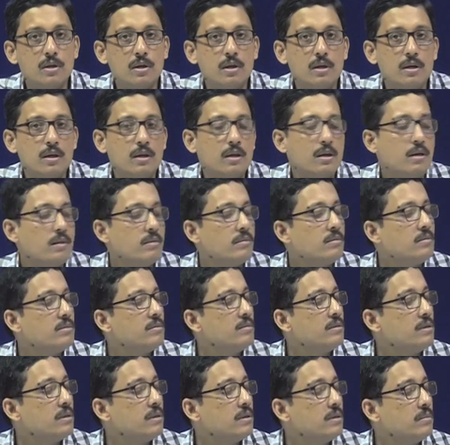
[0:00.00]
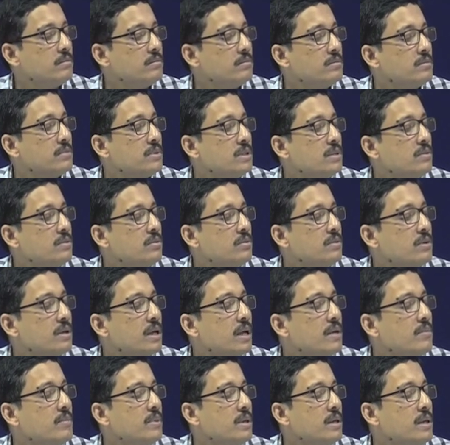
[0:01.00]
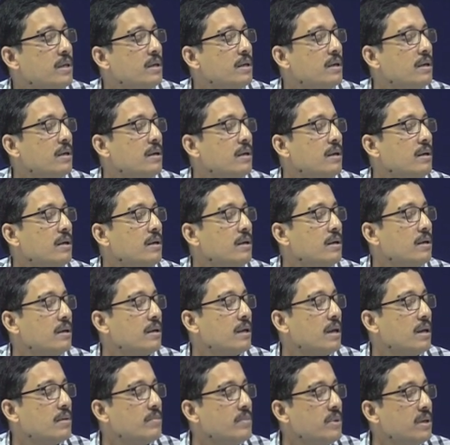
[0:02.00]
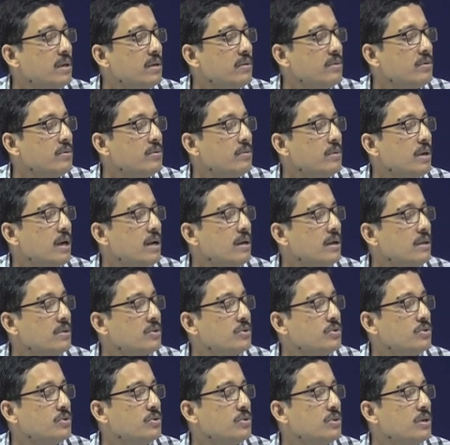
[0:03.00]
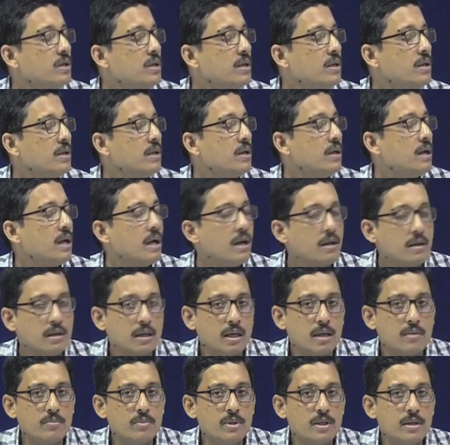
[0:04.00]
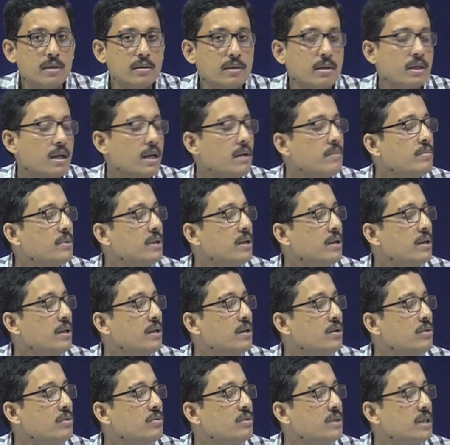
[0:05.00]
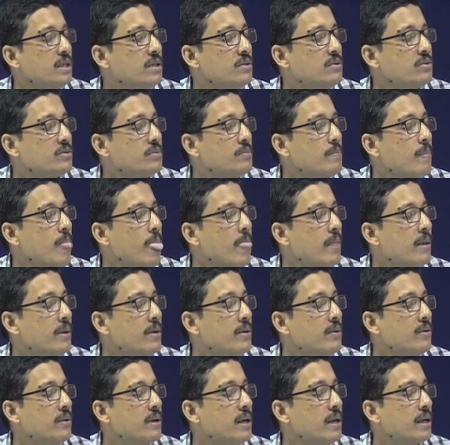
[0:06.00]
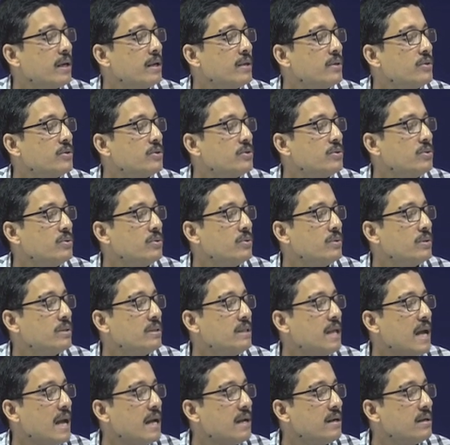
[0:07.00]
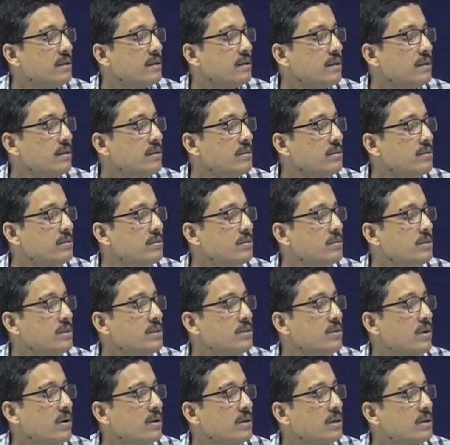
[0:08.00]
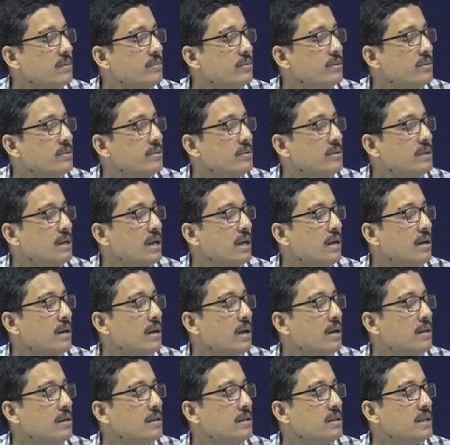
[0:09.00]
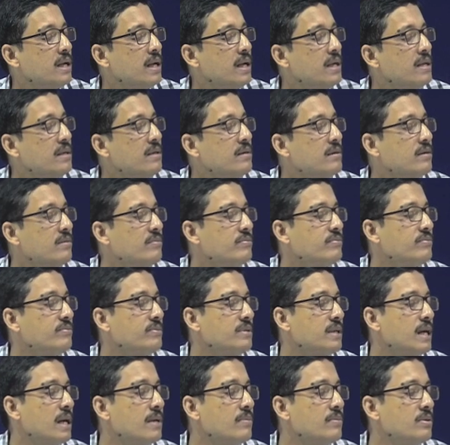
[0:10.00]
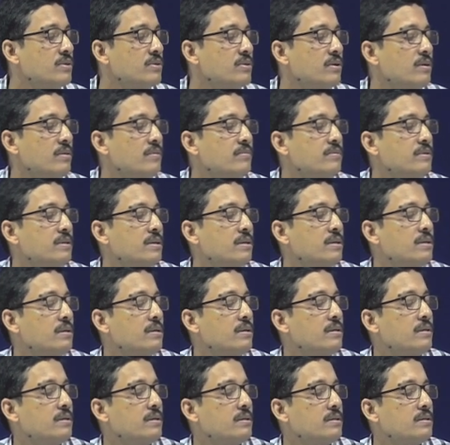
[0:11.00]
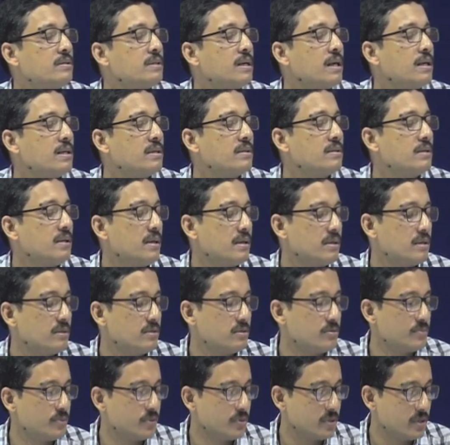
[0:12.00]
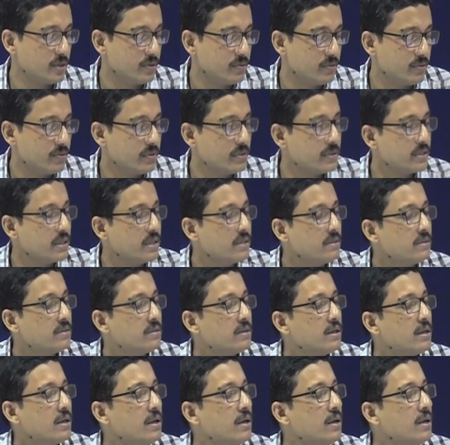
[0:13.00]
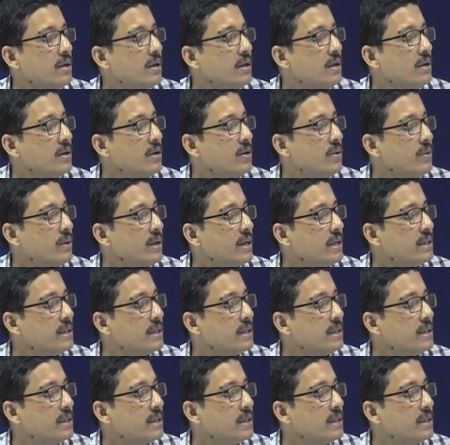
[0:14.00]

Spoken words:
can be understood, can be looked into. Okay, so that we talked about under the heading of time resolved studies related to protein fluorescence. Okay,